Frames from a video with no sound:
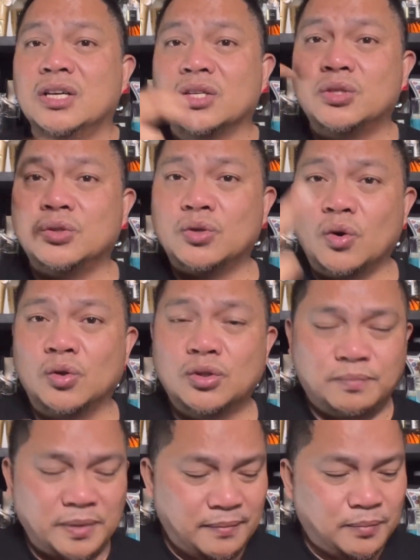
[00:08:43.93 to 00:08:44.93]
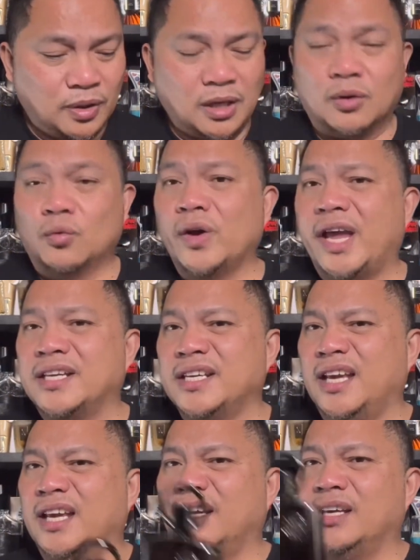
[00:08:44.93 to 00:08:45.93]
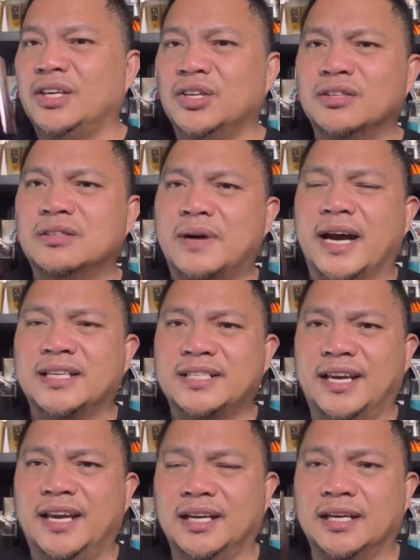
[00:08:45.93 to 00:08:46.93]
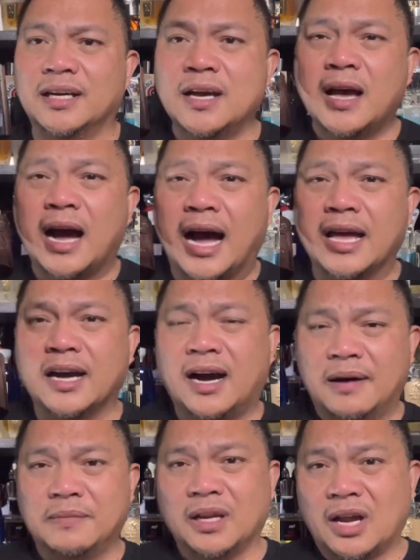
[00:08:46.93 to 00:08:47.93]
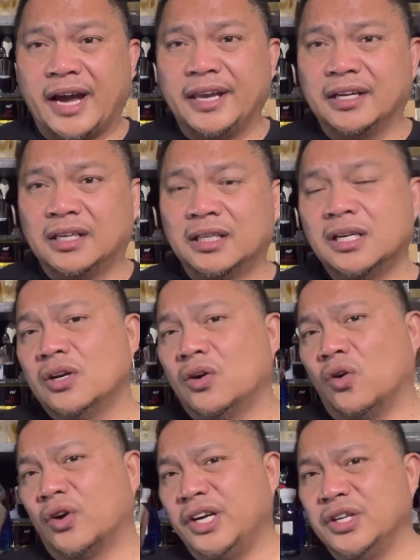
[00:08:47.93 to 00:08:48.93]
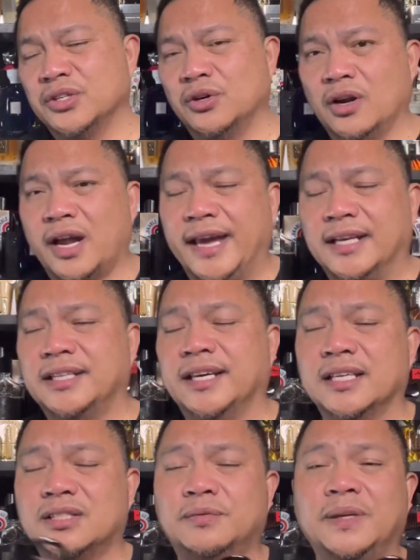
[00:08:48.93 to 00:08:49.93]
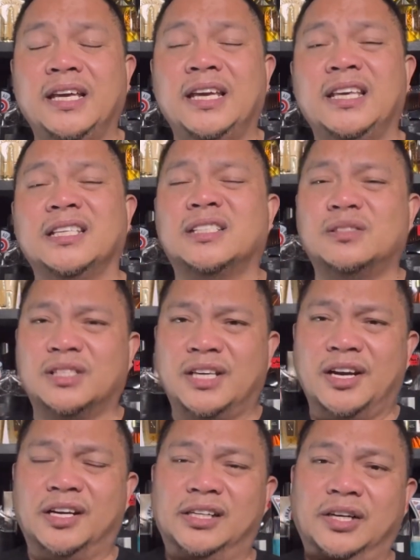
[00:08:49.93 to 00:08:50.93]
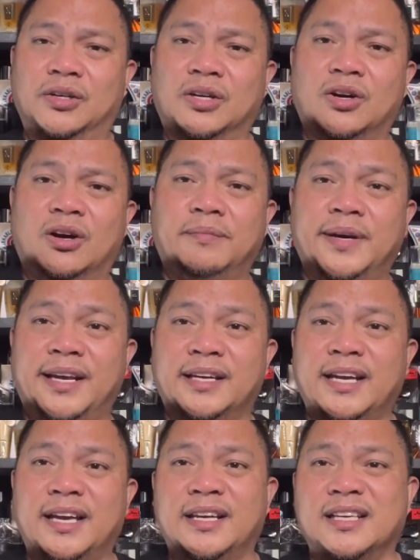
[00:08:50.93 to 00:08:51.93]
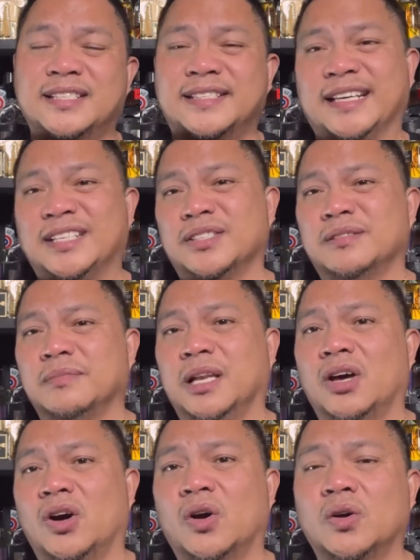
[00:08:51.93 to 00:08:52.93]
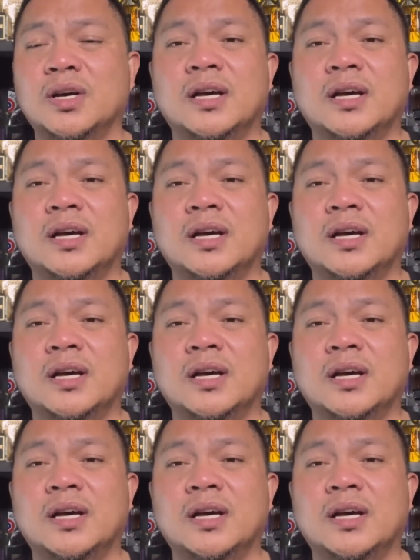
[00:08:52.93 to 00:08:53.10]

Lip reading: to those people are waiting. You might think I am a liar or you don't like this. Please share your comment in the section below.